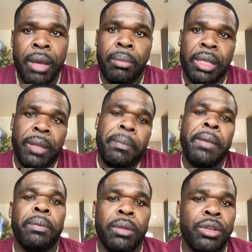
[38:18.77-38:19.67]
but the
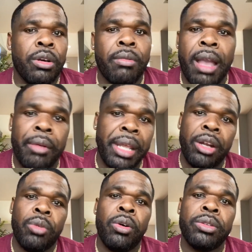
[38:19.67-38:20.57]
people you're around, they
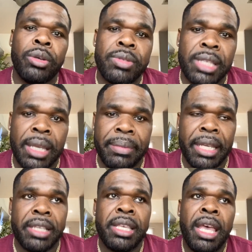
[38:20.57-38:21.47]
don't want those same
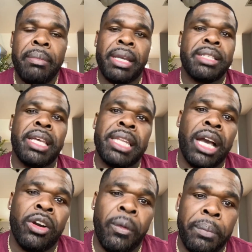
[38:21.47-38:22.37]
things because they're not
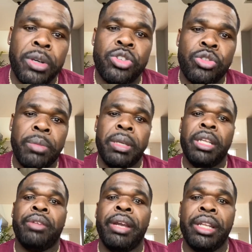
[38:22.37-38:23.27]
going to push you to be the
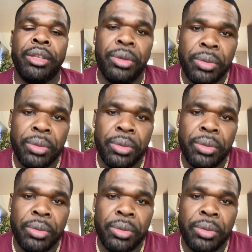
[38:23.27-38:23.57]
greater you.